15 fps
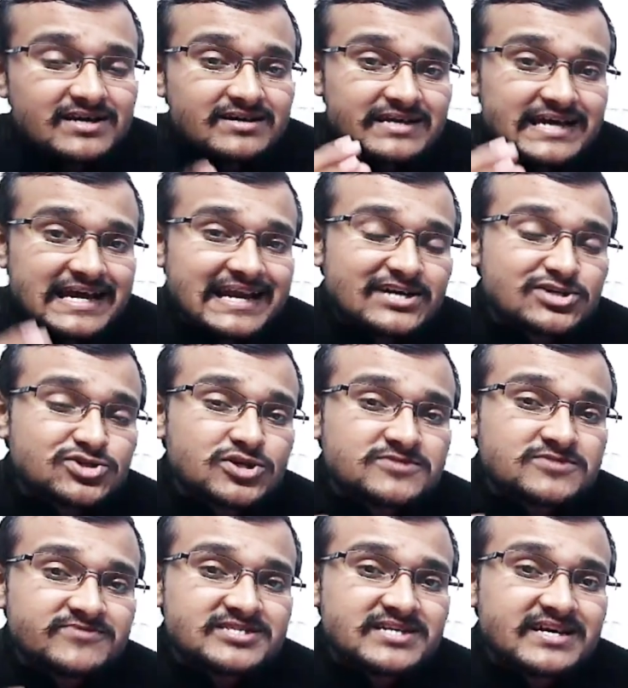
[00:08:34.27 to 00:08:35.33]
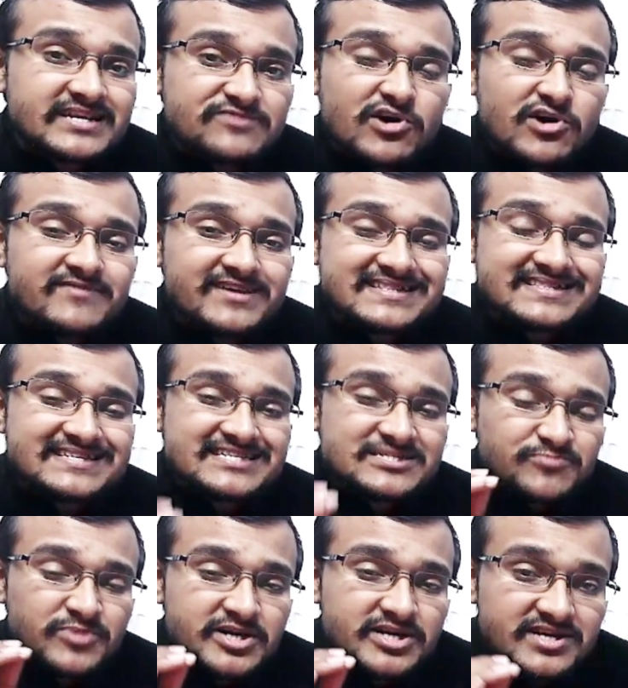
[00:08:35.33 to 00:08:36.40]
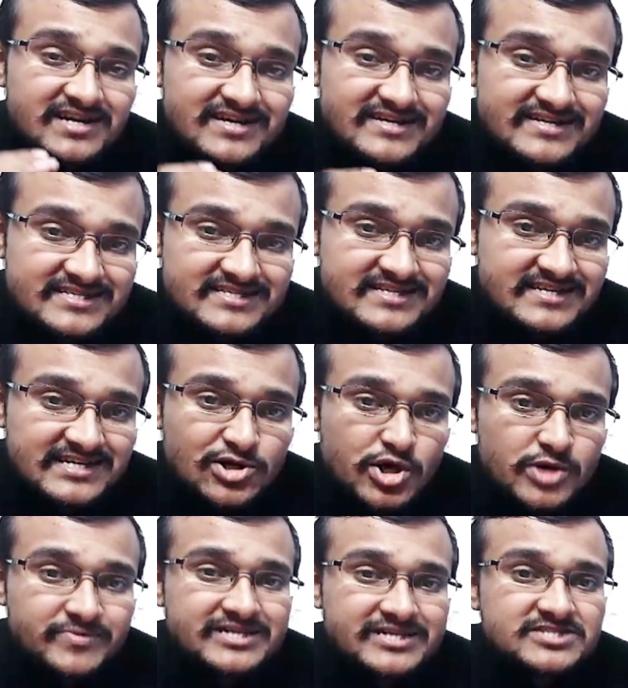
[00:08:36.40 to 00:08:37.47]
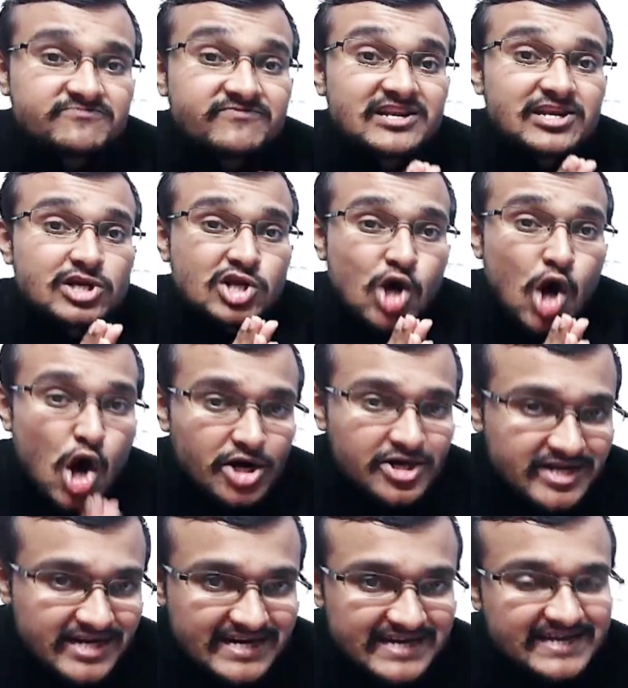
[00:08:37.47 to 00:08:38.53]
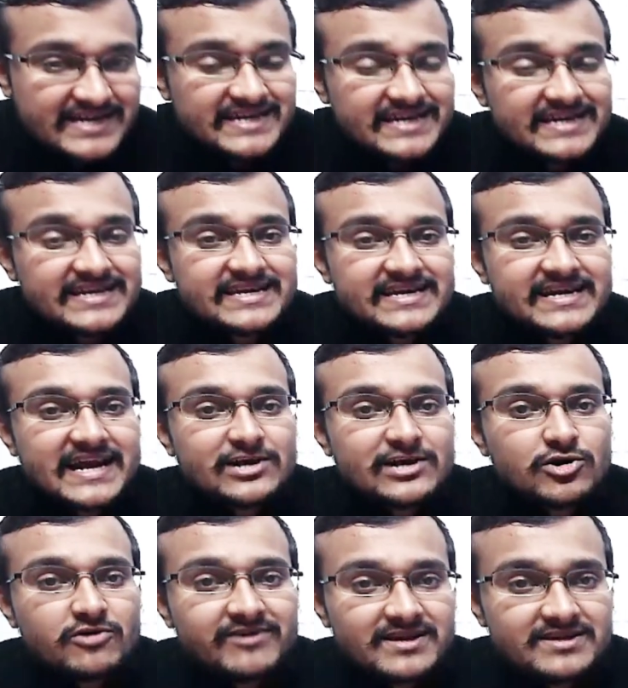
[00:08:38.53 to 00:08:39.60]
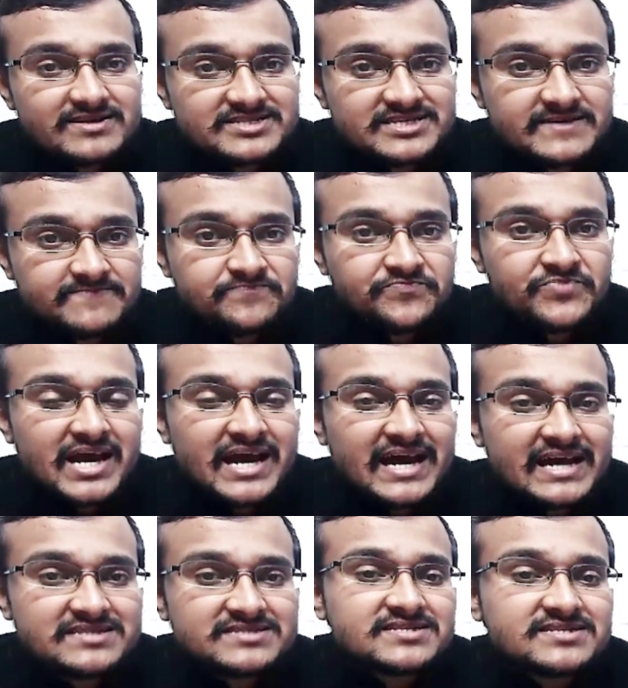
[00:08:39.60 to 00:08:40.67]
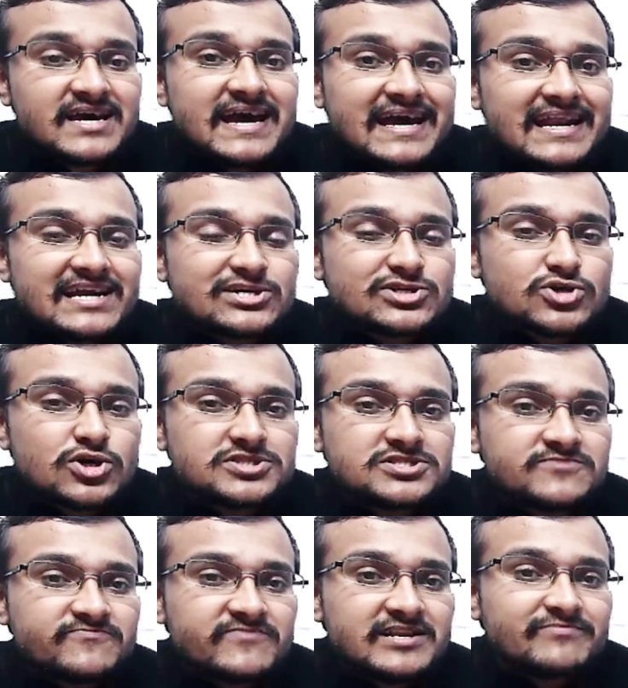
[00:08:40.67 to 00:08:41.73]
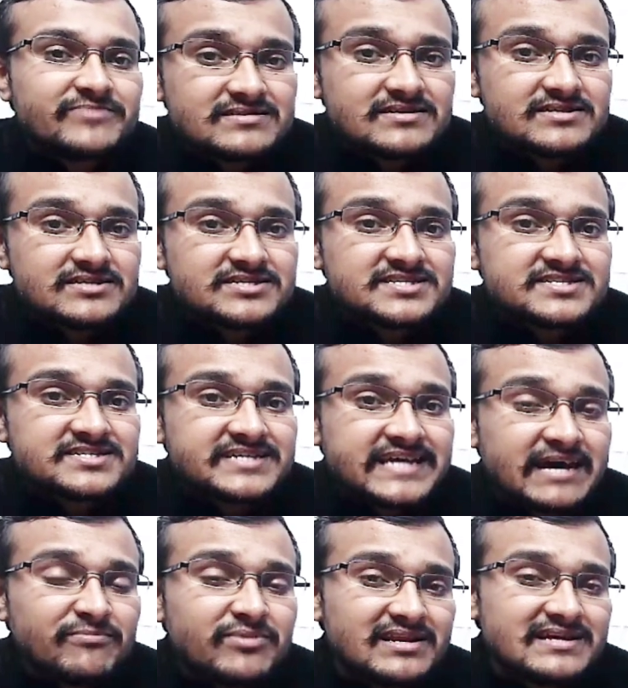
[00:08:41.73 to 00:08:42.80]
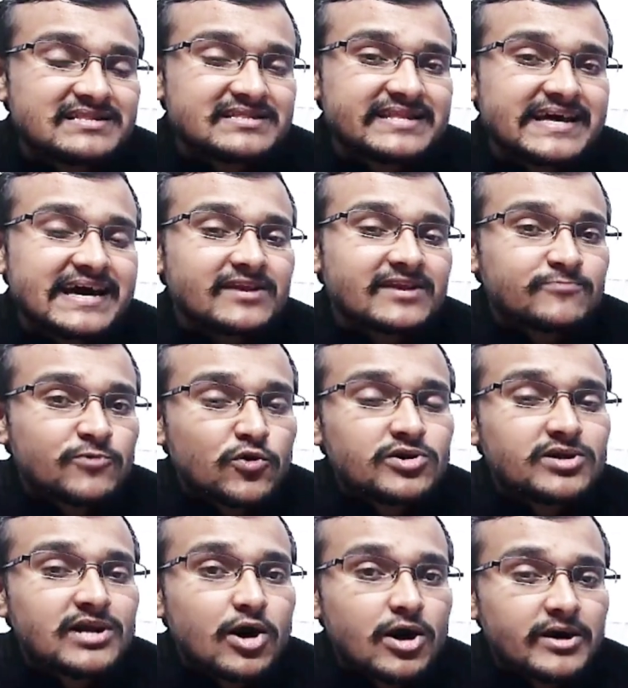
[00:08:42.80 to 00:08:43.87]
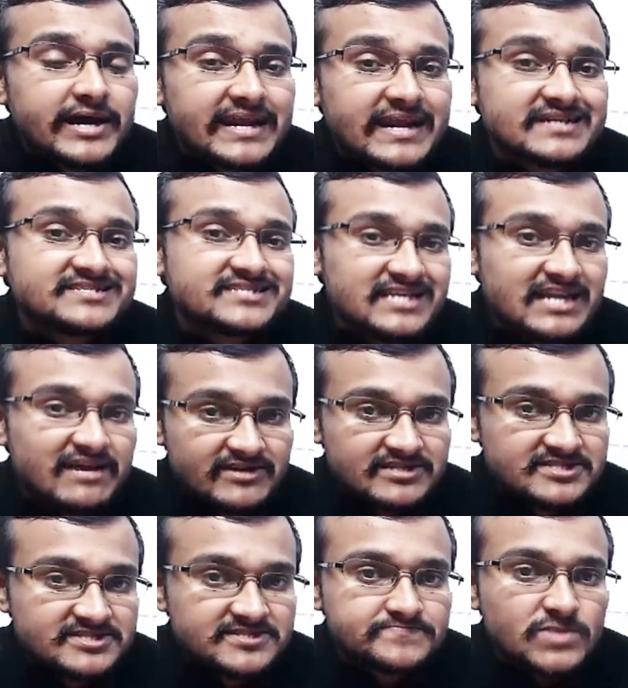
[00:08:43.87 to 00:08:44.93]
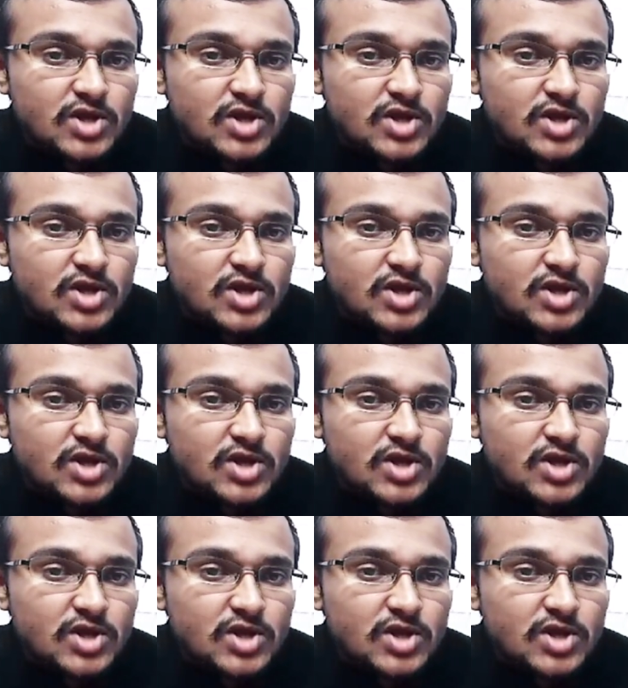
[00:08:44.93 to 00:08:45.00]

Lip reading: electrons which are revolving in this particular discrete orbits will not radiate any kind of energy, hence electrons will be stable in their own energy levels,